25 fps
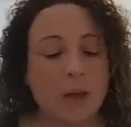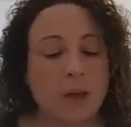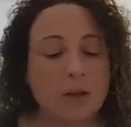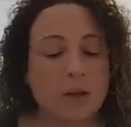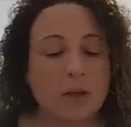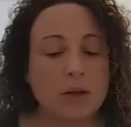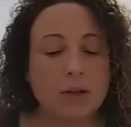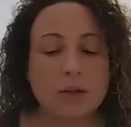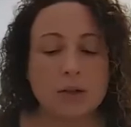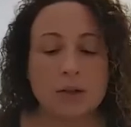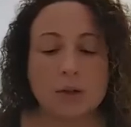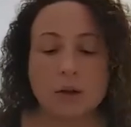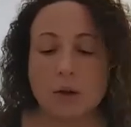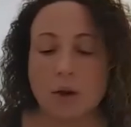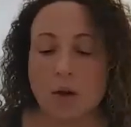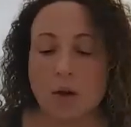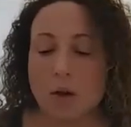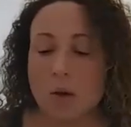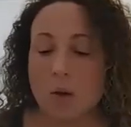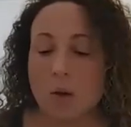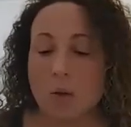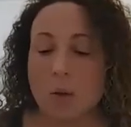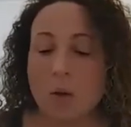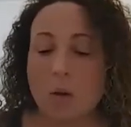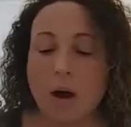
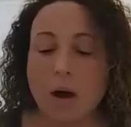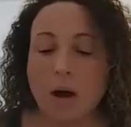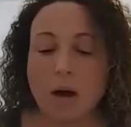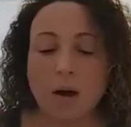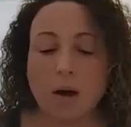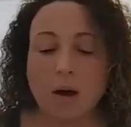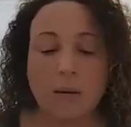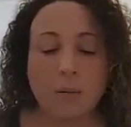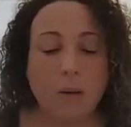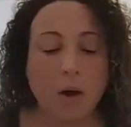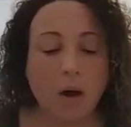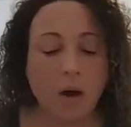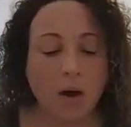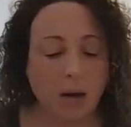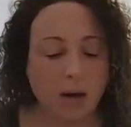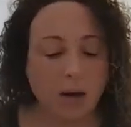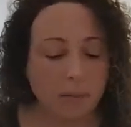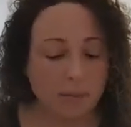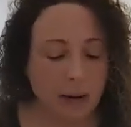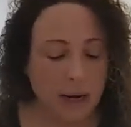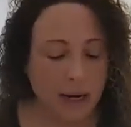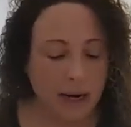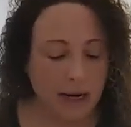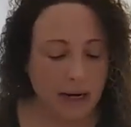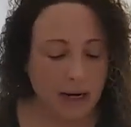So on
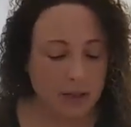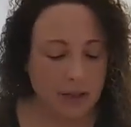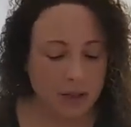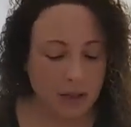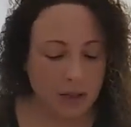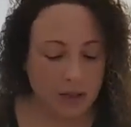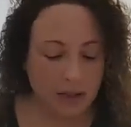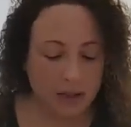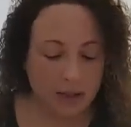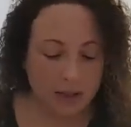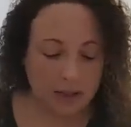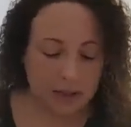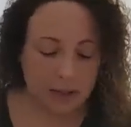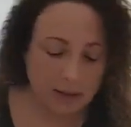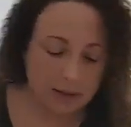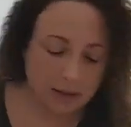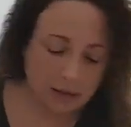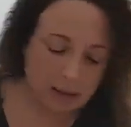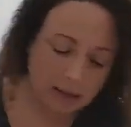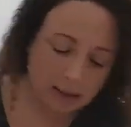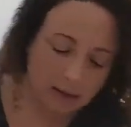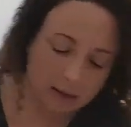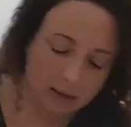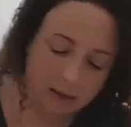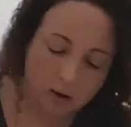
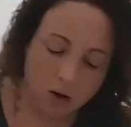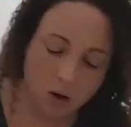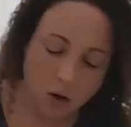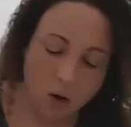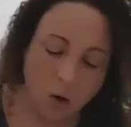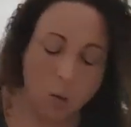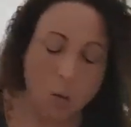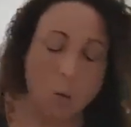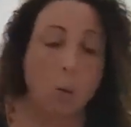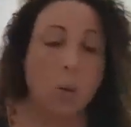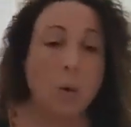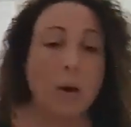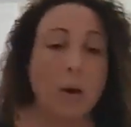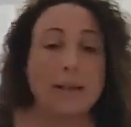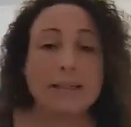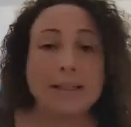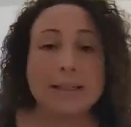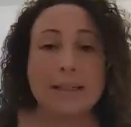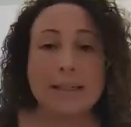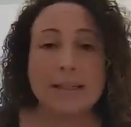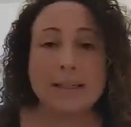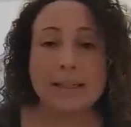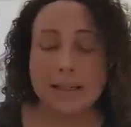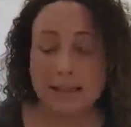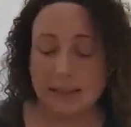pages
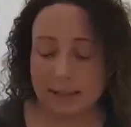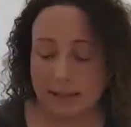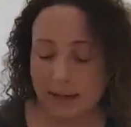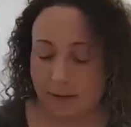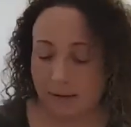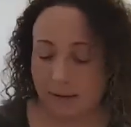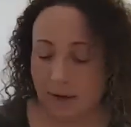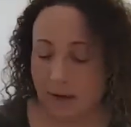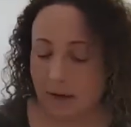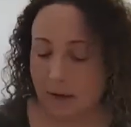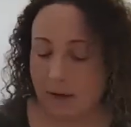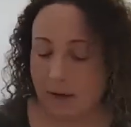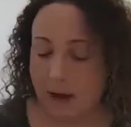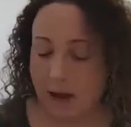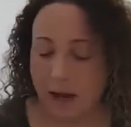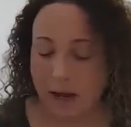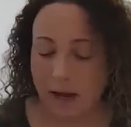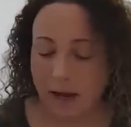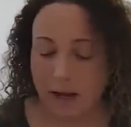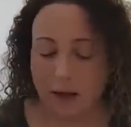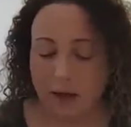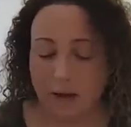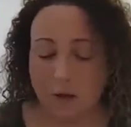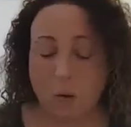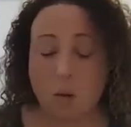167
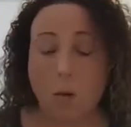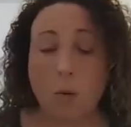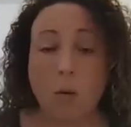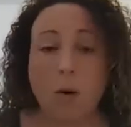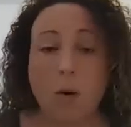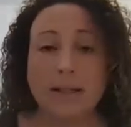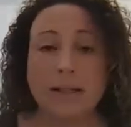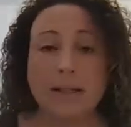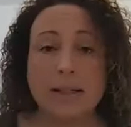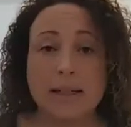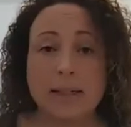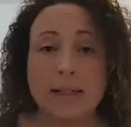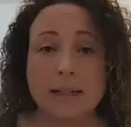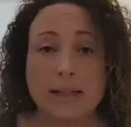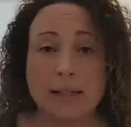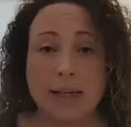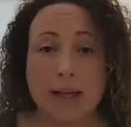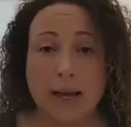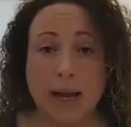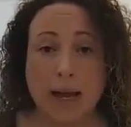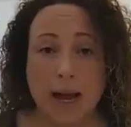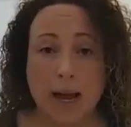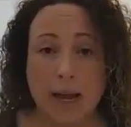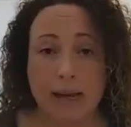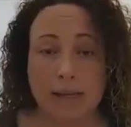and
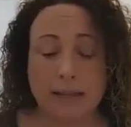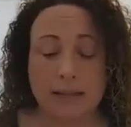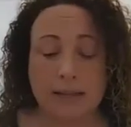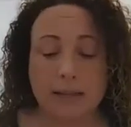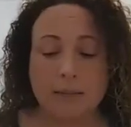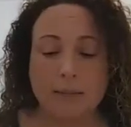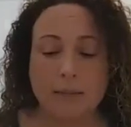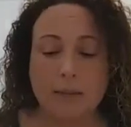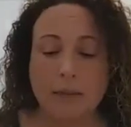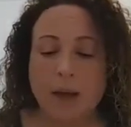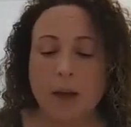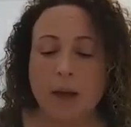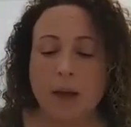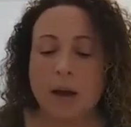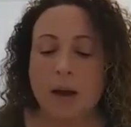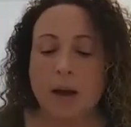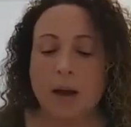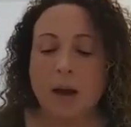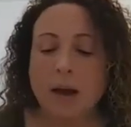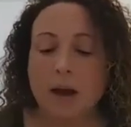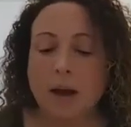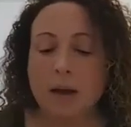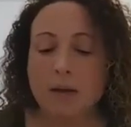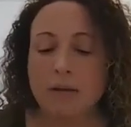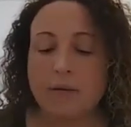168,
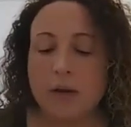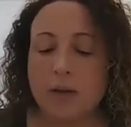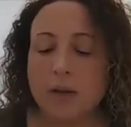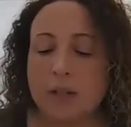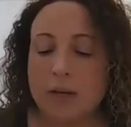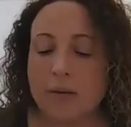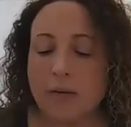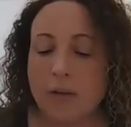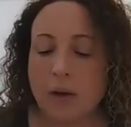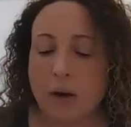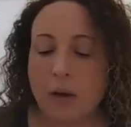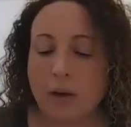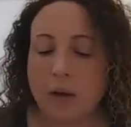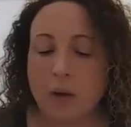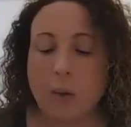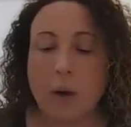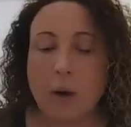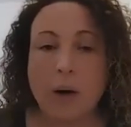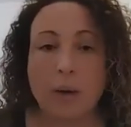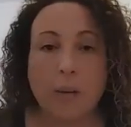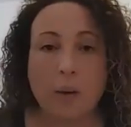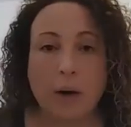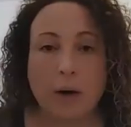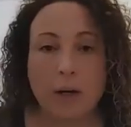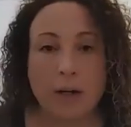first of all, what
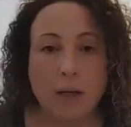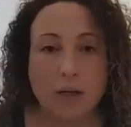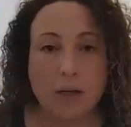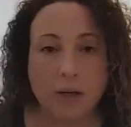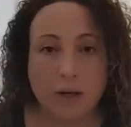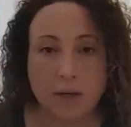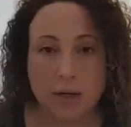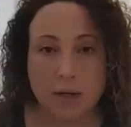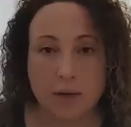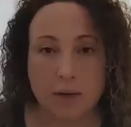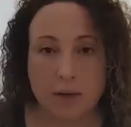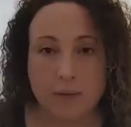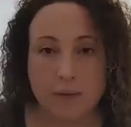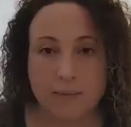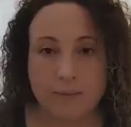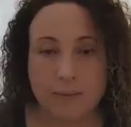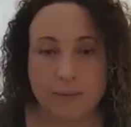I want you to do